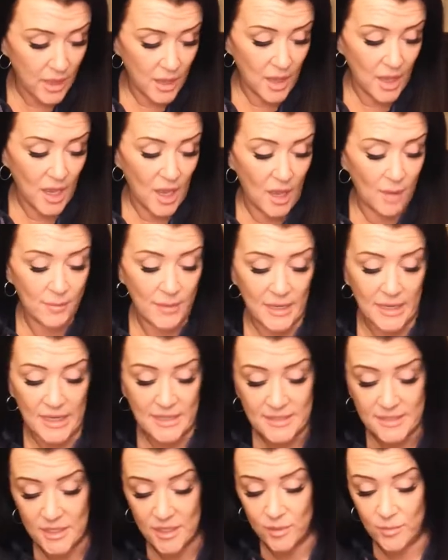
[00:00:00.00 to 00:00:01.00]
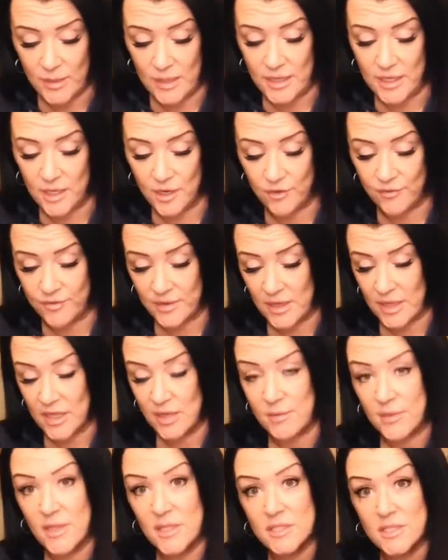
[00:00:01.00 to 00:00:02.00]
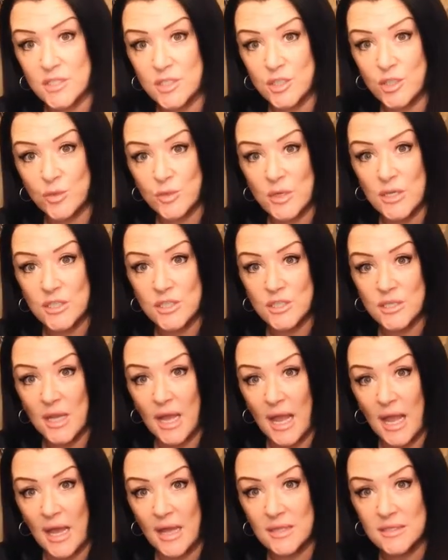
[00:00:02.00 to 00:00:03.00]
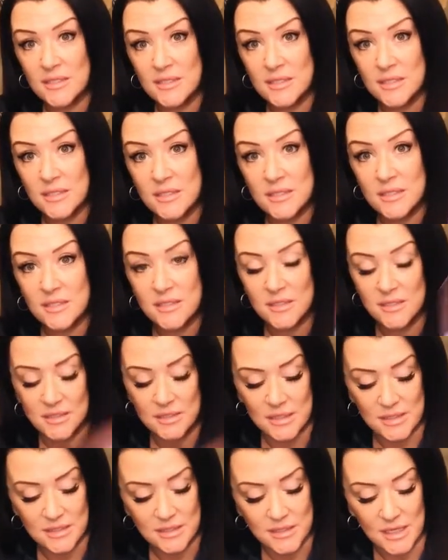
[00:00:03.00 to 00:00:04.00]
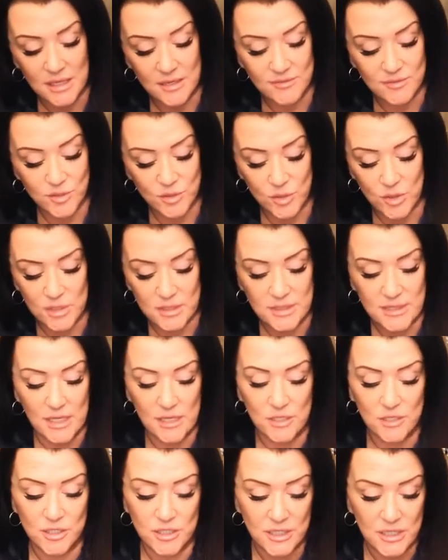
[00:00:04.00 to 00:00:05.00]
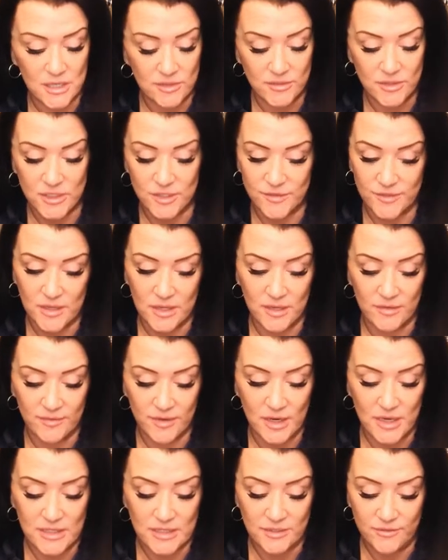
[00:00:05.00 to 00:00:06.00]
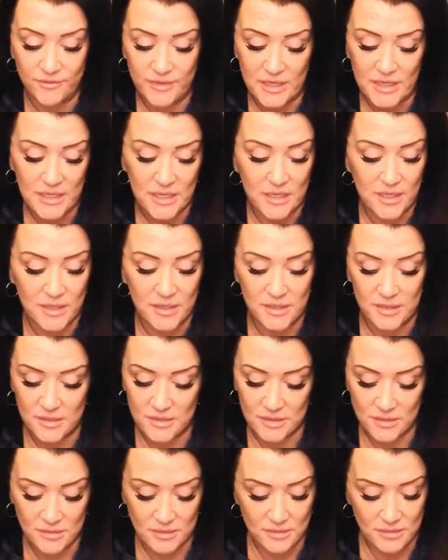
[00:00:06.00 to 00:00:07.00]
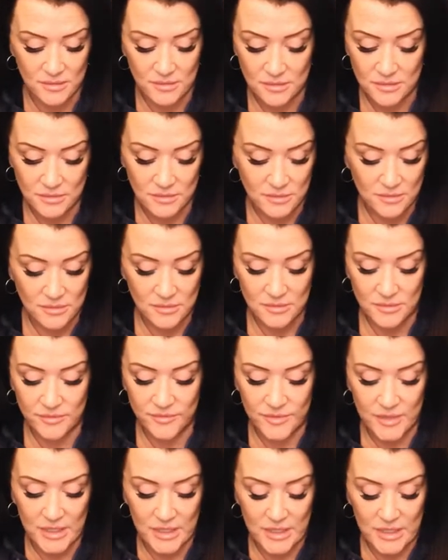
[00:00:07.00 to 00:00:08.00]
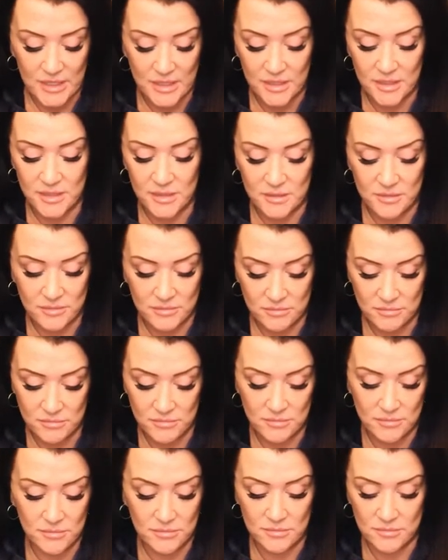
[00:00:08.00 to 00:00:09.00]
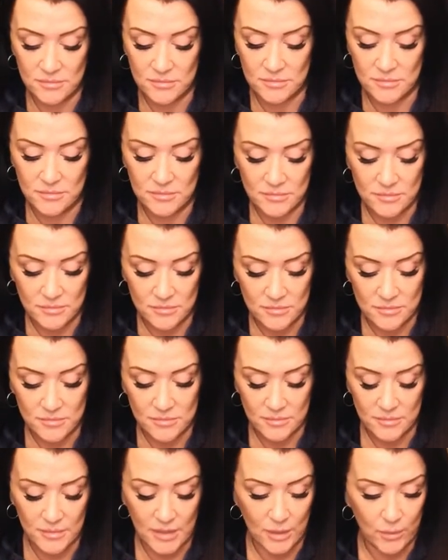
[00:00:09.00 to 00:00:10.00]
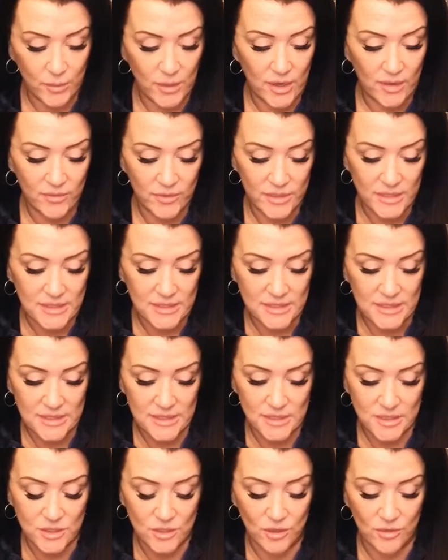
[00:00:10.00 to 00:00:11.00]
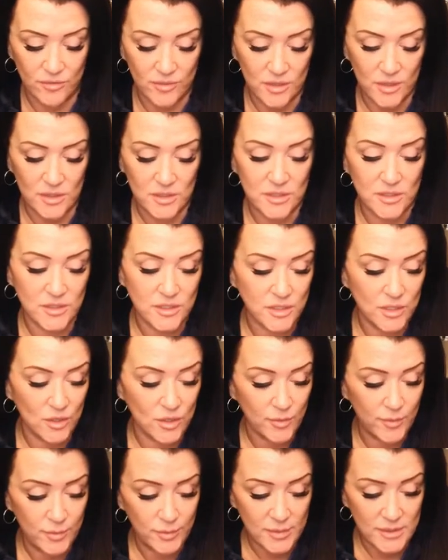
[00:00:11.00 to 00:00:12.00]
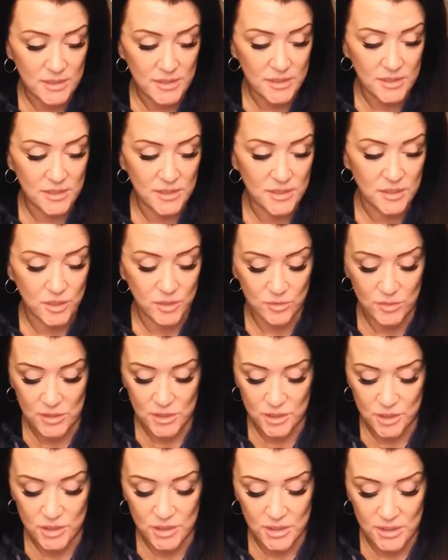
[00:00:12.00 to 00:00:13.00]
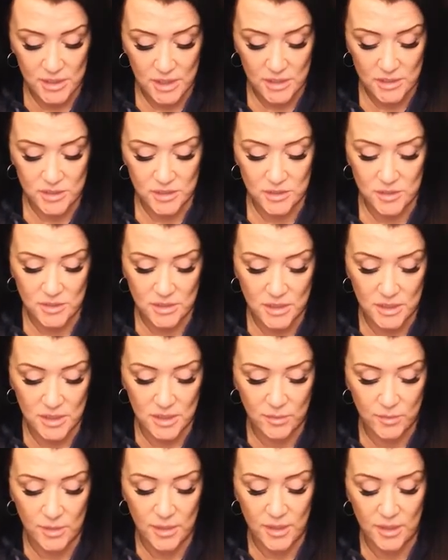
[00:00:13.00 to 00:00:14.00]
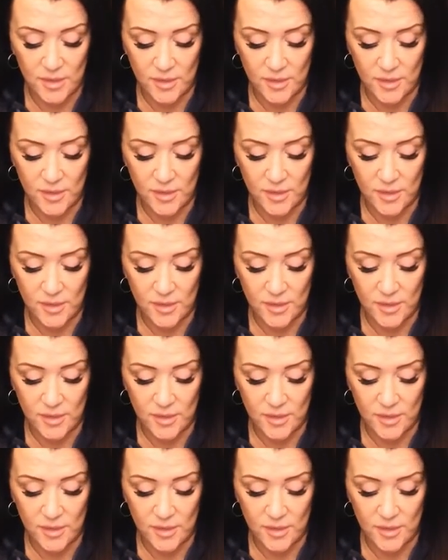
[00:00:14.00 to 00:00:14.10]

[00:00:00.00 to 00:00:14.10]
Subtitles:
Like I said, the way that you're feeling about the situation at hand is this Ten of Swords energy of just feeling very defeated, very, like whatever this is over. So can we please get the situation that Cancer is dealing with?